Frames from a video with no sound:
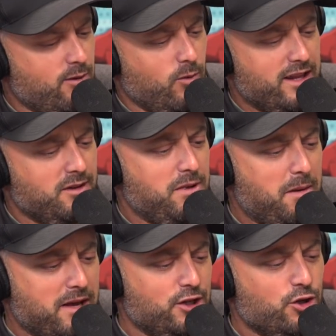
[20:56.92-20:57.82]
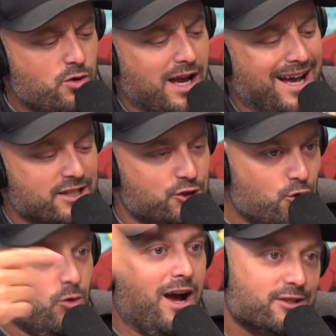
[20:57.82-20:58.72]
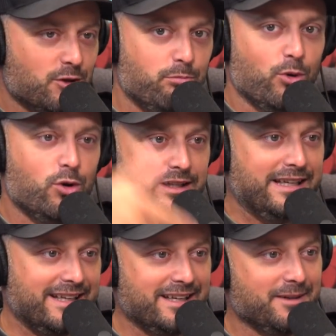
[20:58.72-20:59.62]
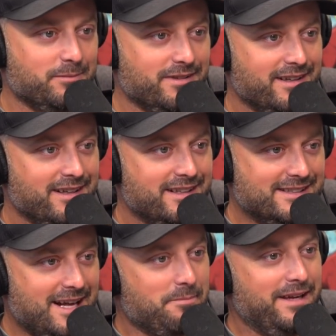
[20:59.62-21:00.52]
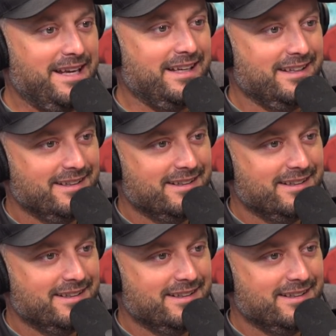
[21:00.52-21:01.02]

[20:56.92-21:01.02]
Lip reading: How about you guys? You guys are bullying him. It's not me.